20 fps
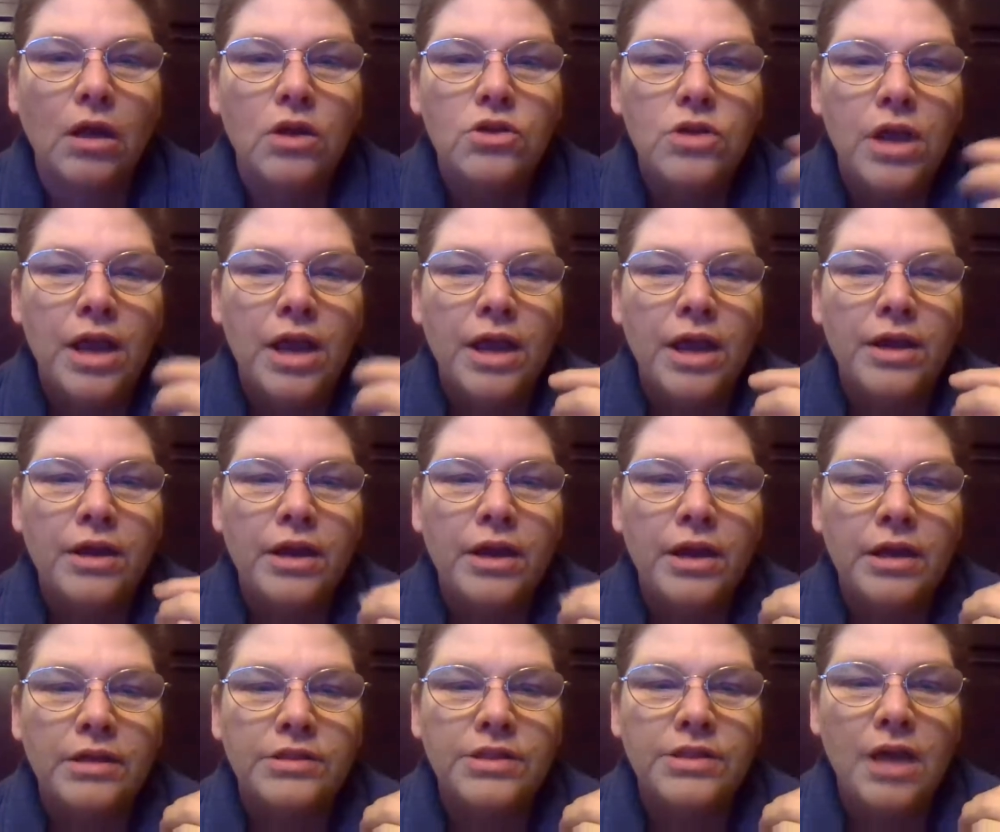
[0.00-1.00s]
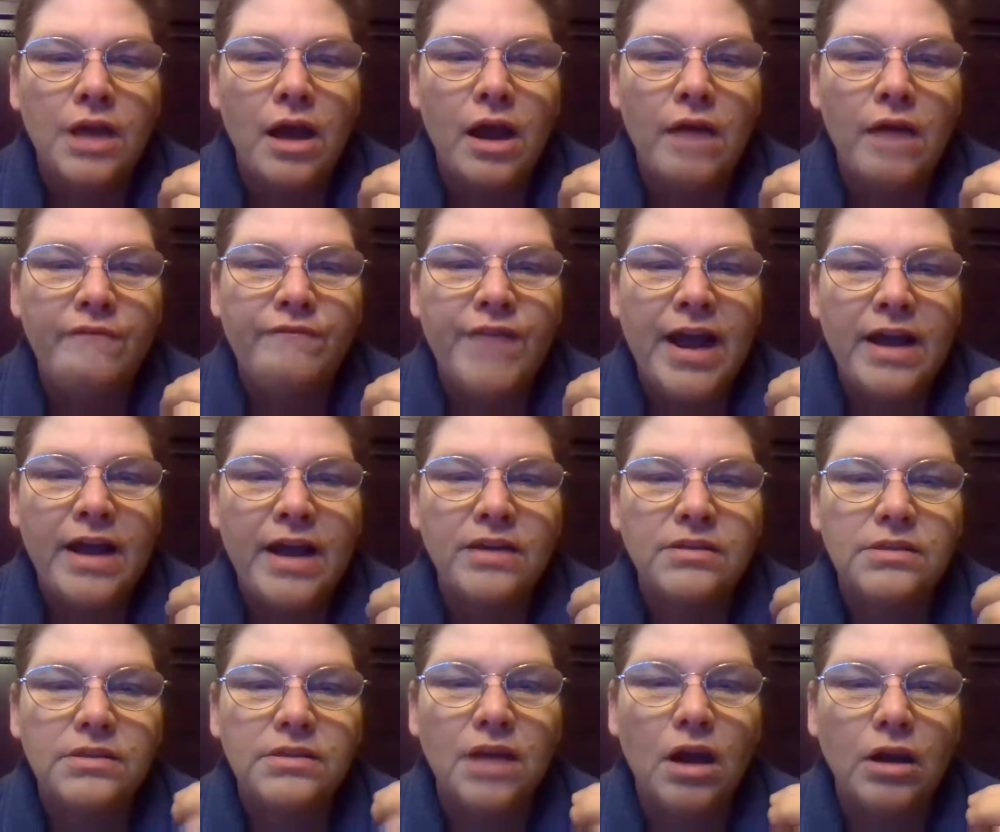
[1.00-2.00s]
And it's a
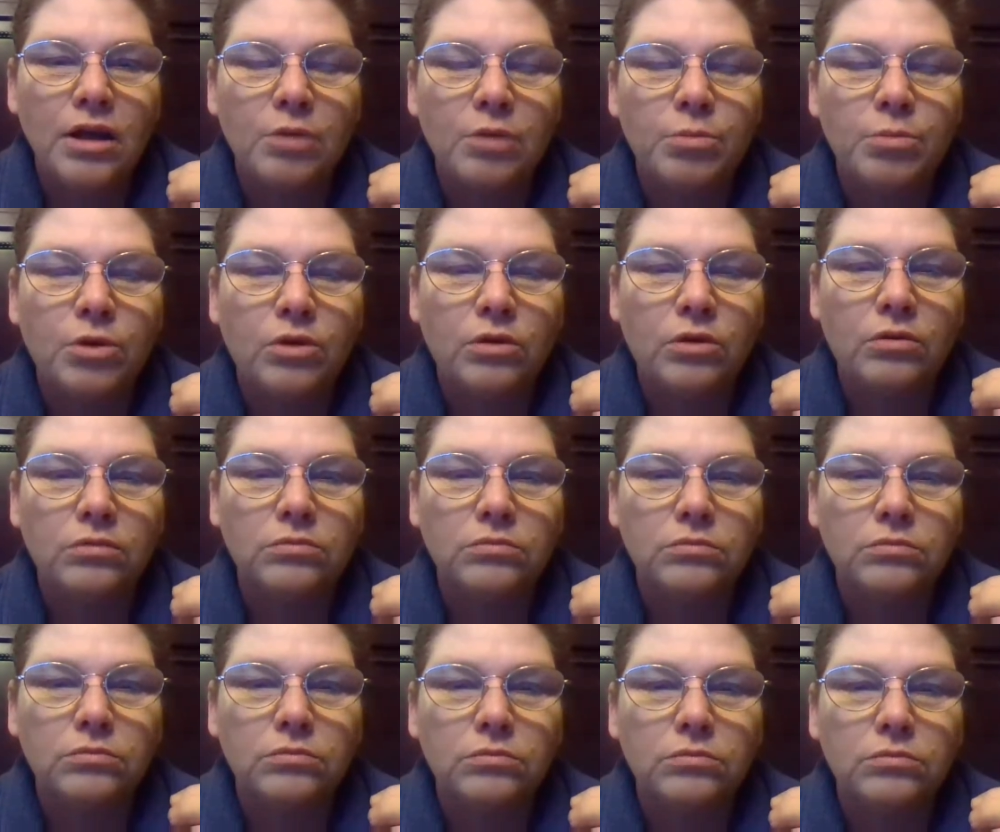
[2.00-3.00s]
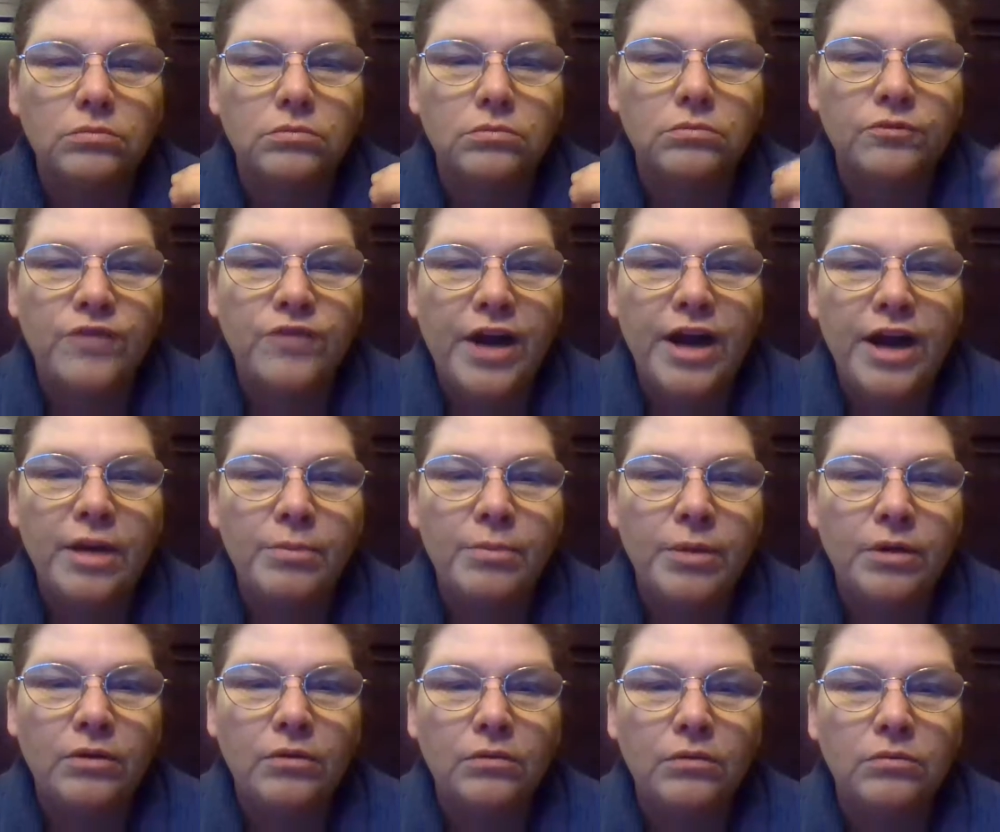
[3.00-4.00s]
fat-soluble
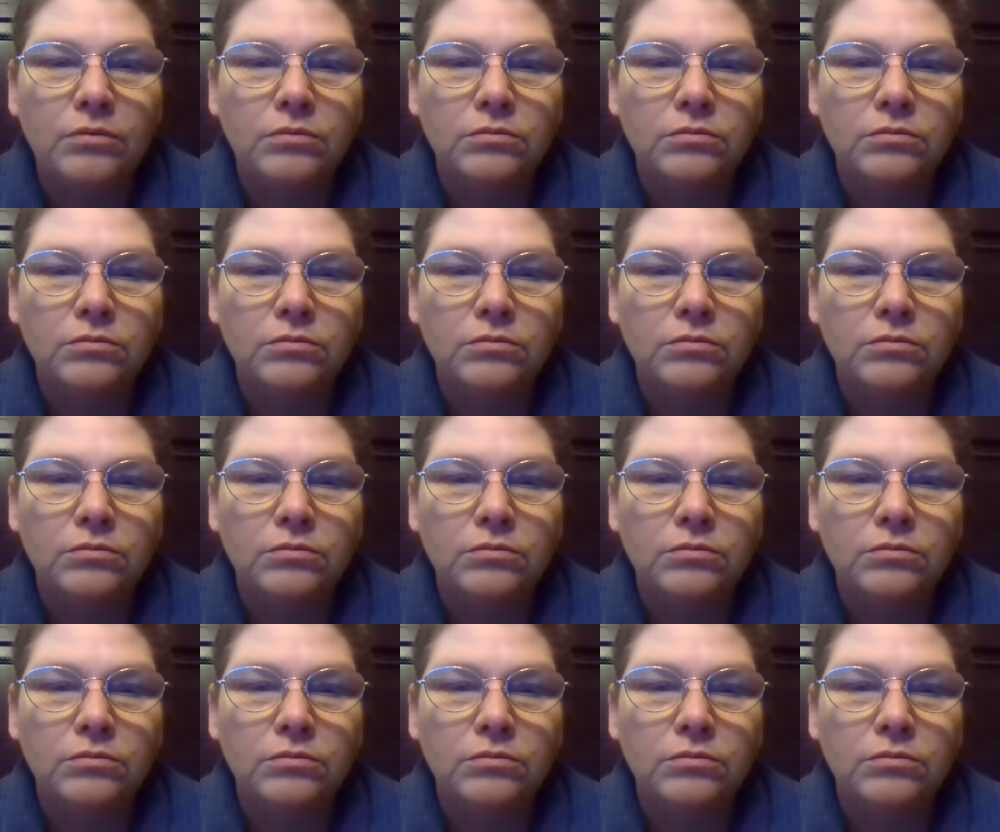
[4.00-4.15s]
vitamin.